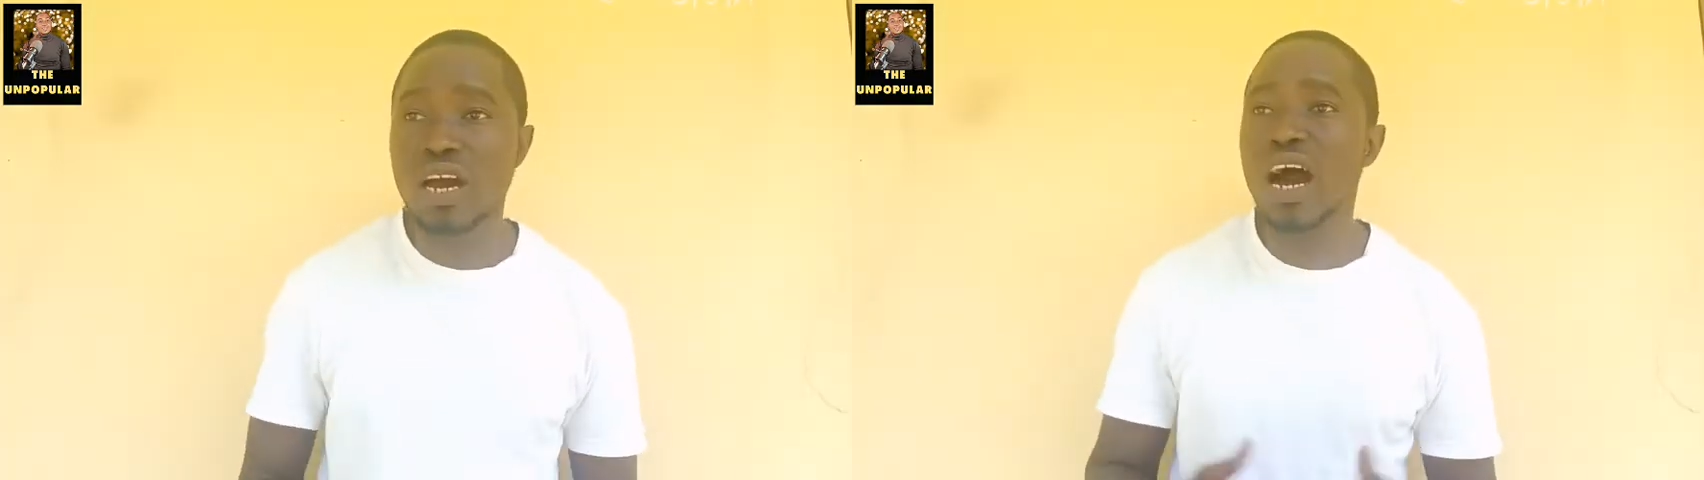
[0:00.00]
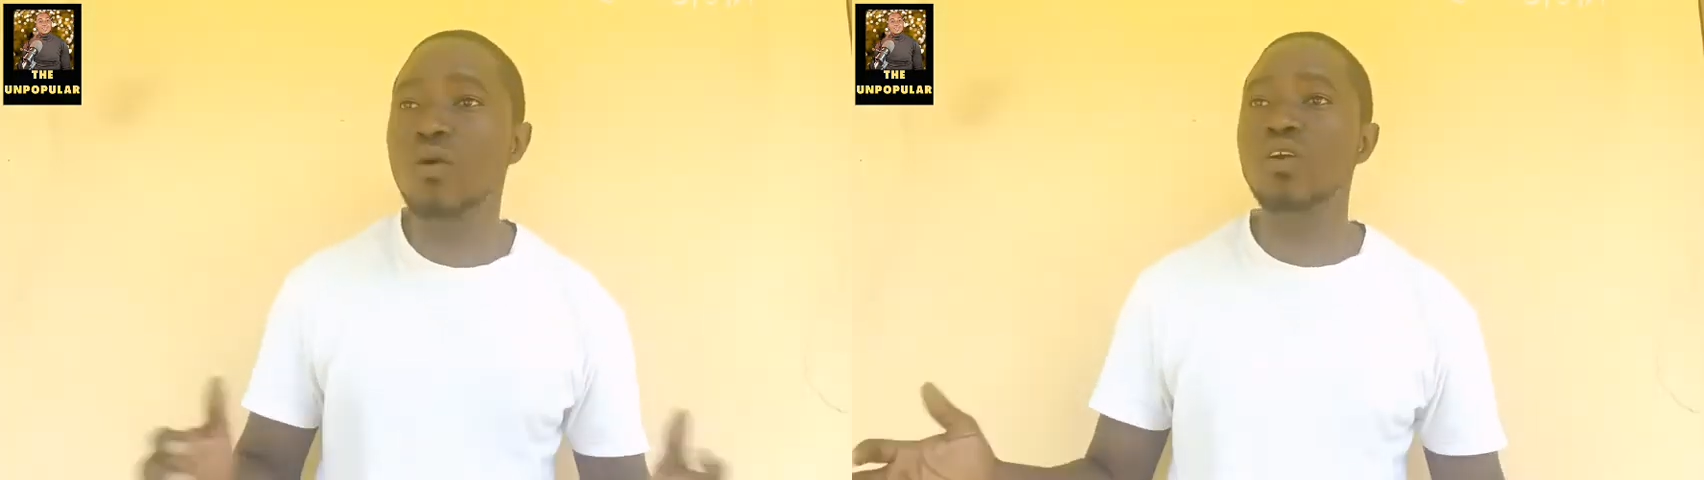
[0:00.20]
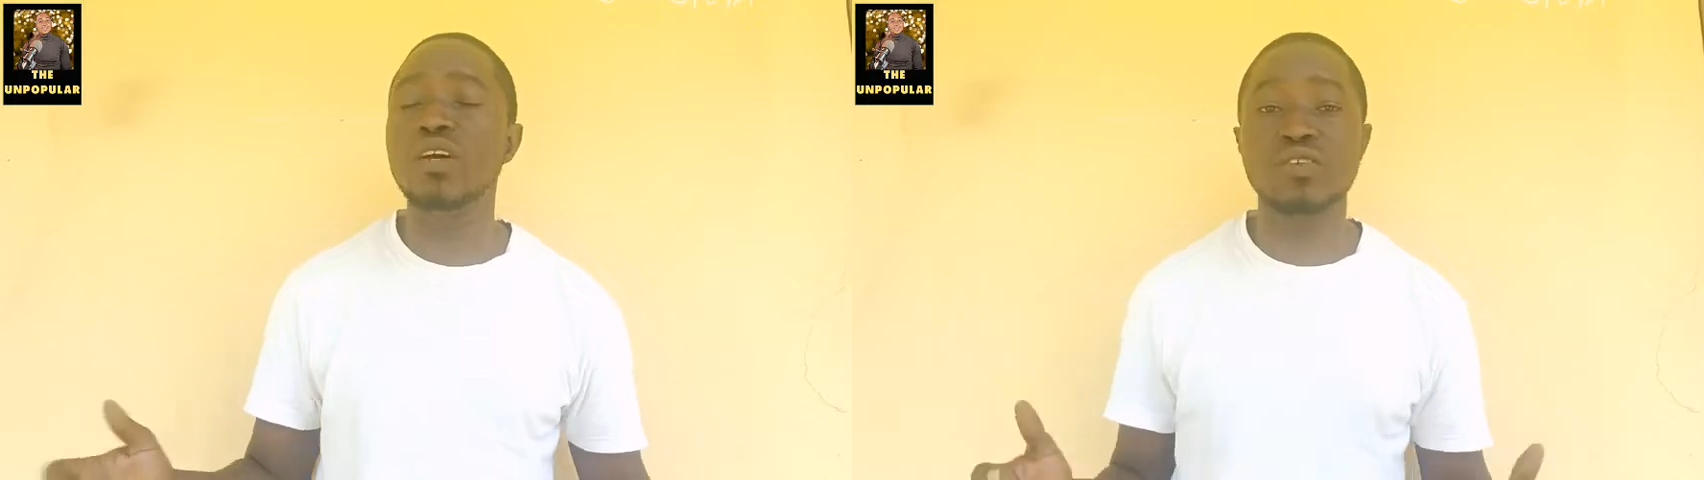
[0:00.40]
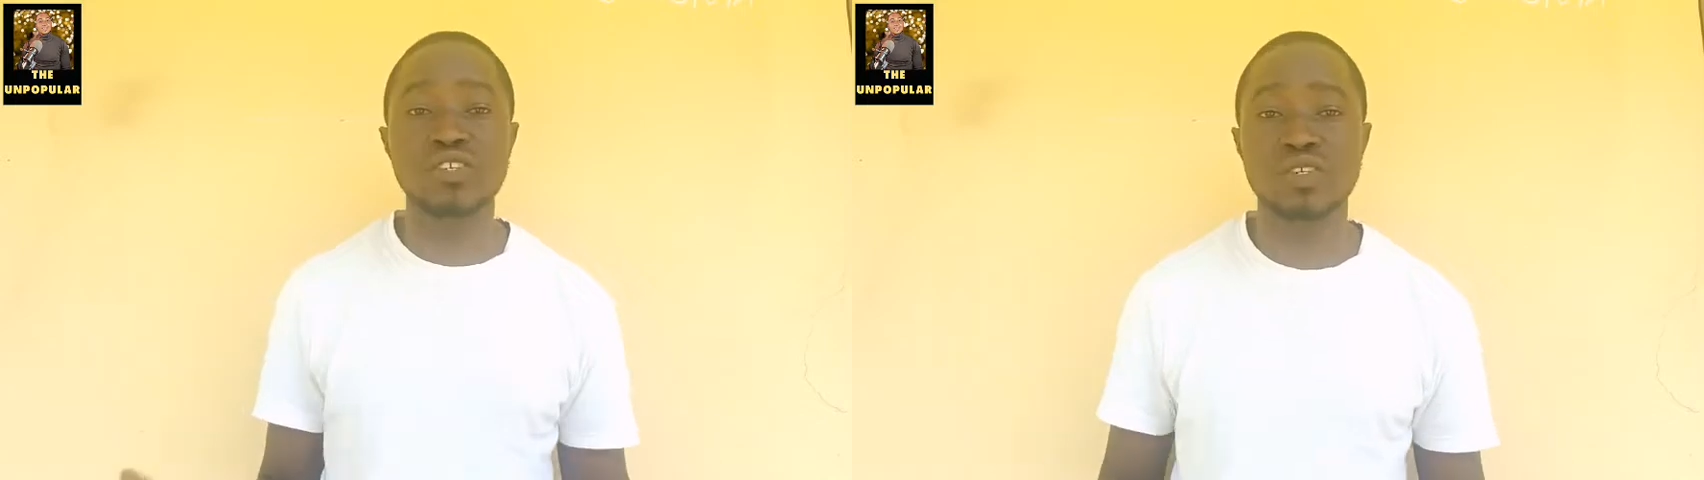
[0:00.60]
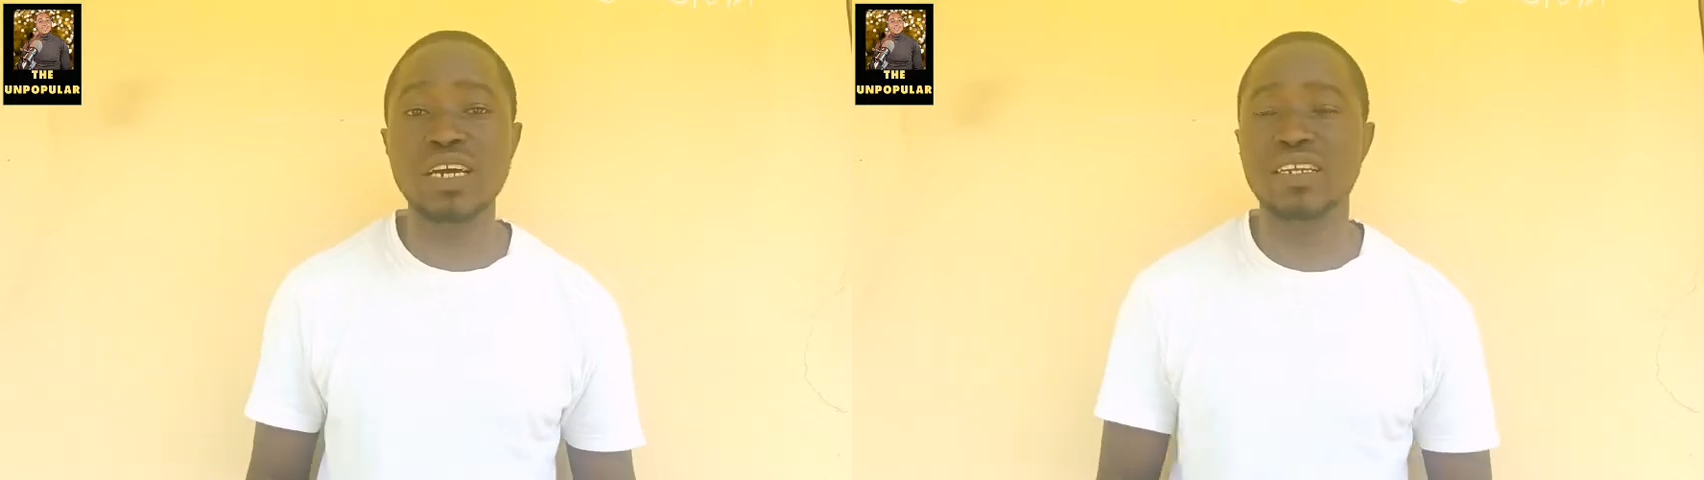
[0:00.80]
how will he
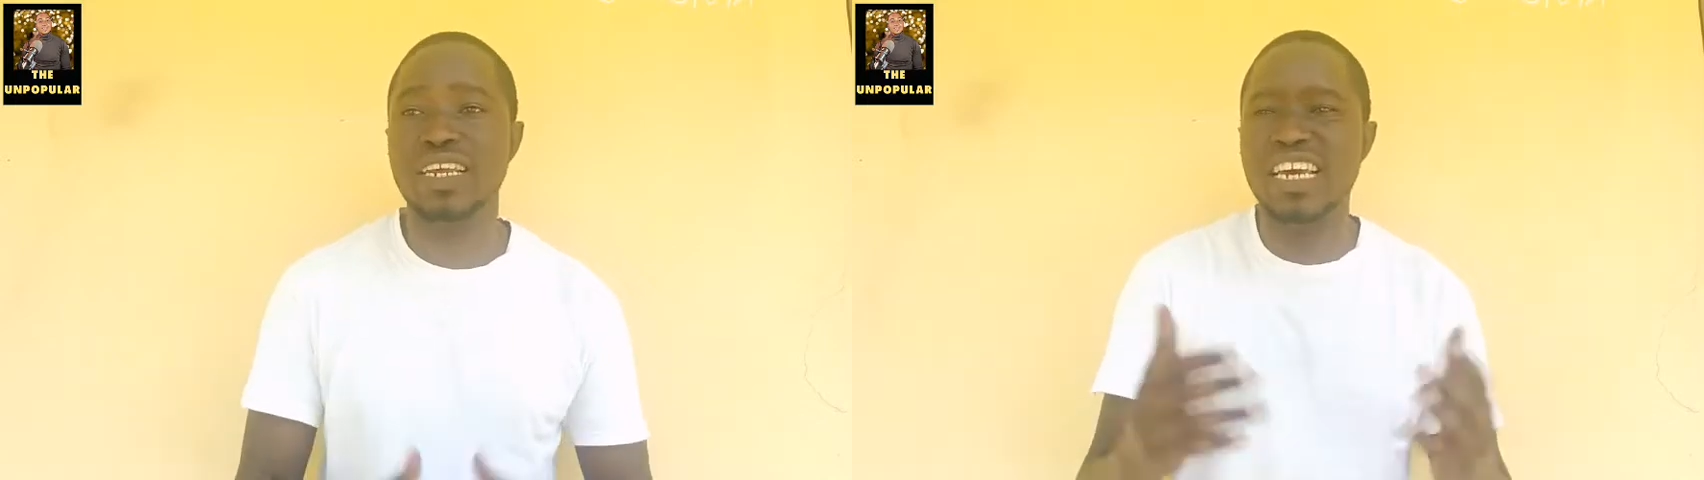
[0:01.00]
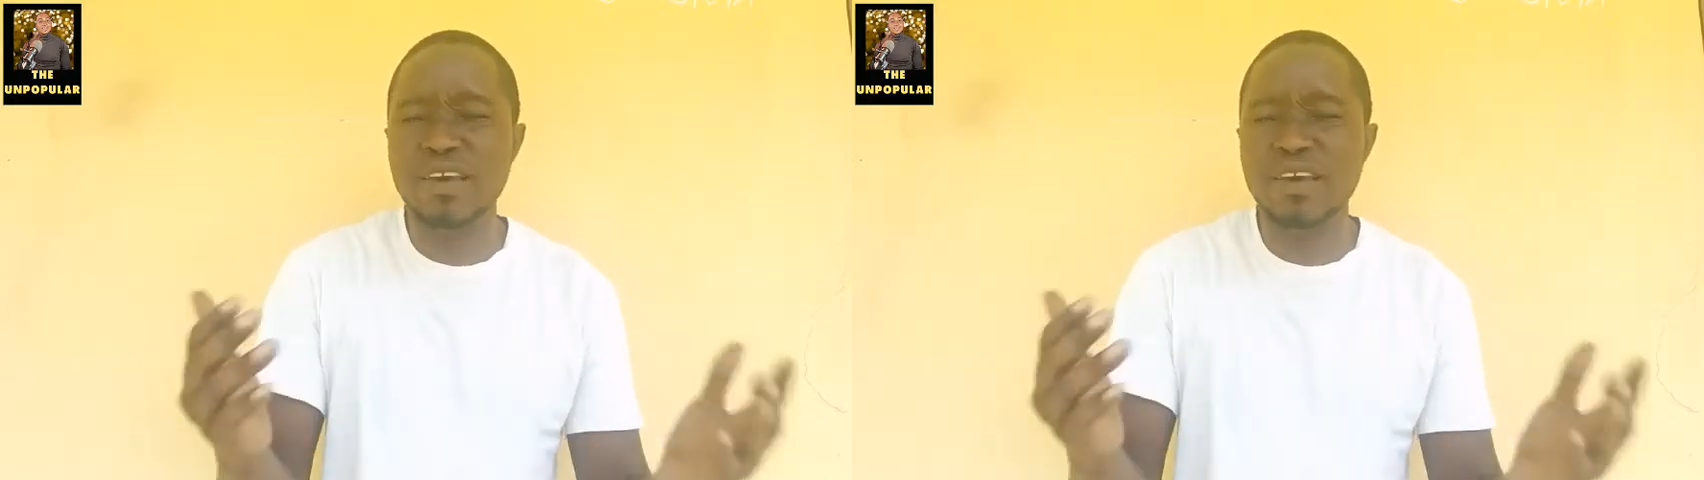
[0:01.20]
understand the